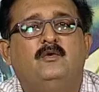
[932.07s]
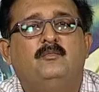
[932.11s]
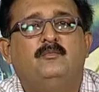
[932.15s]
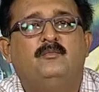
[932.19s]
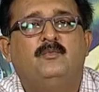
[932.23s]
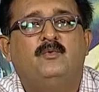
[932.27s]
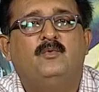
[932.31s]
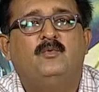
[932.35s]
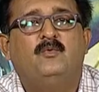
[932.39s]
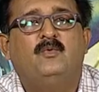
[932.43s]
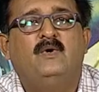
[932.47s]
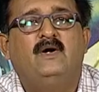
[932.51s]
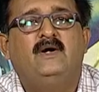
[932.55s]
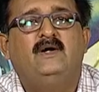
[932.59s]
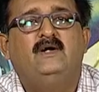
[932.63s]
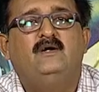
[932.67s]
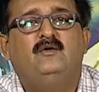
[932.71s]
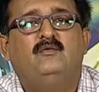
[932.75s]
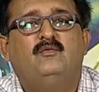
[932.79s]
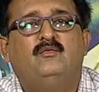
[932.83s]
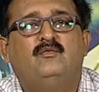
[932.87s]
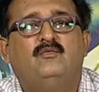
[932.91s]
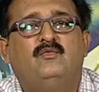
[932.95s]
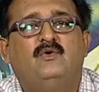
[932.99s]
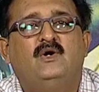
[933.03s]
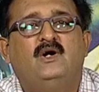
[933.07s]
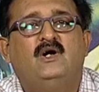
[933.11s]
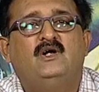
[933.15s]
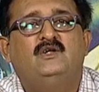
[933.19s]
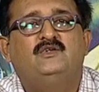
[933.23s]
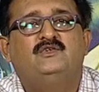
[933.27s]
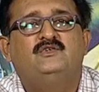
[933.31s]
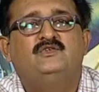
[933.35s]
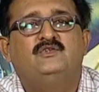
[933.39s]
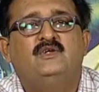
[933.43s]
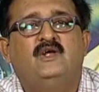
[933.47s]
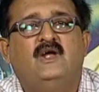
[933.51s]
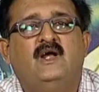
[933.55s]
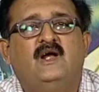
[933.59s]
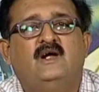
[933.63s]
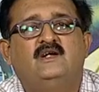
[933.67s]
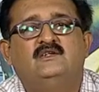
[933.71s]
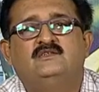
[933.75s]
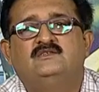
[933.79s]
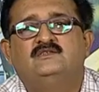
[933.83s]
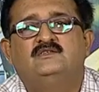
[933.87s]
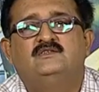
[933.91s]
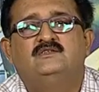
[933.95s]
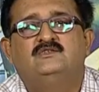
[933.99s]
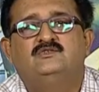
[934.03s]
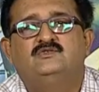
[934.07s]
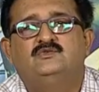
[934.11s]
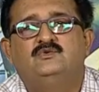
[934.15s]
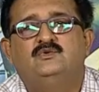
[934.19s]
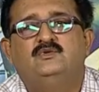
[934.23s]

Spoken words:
provide fast access to